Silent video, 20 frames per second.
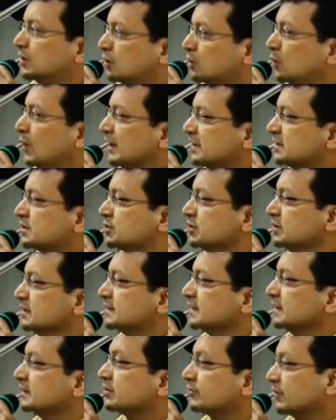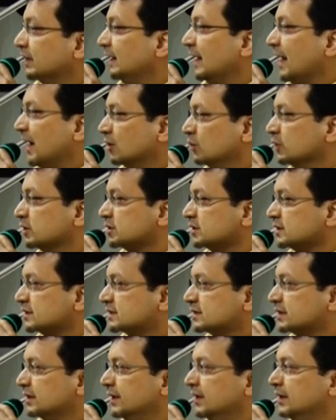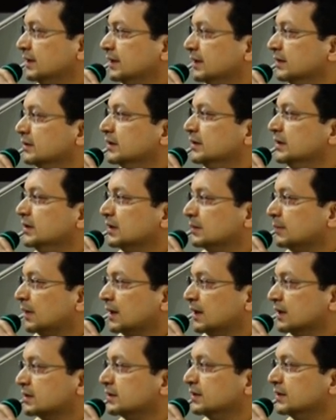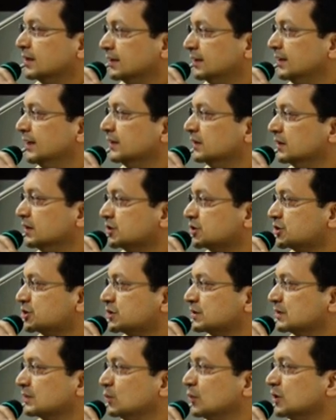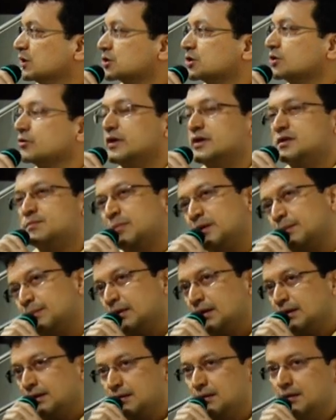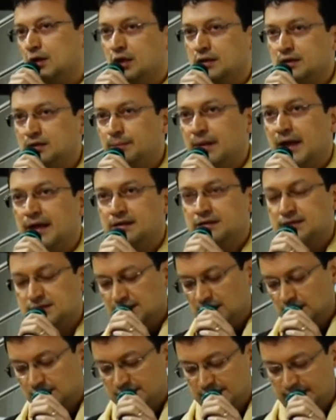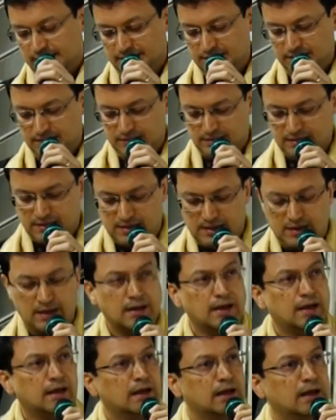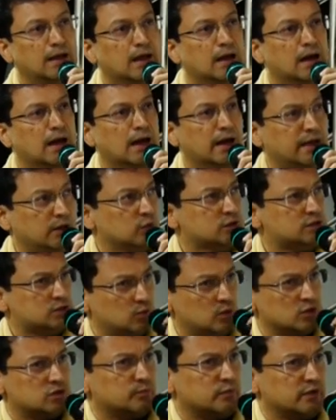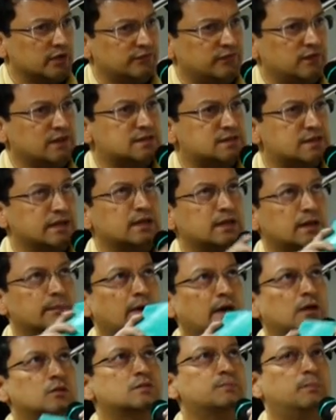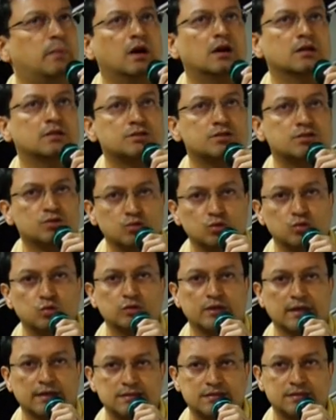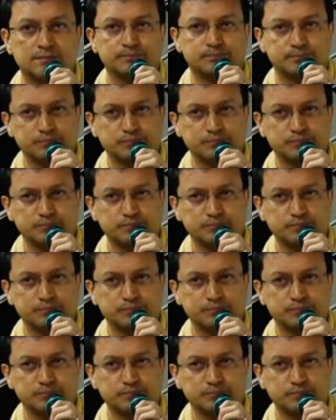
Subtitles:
questions in 3 languages, in Hindi, in Marathi, and in English, which greet people on the banners outside. I also want to briefly say about part 2 that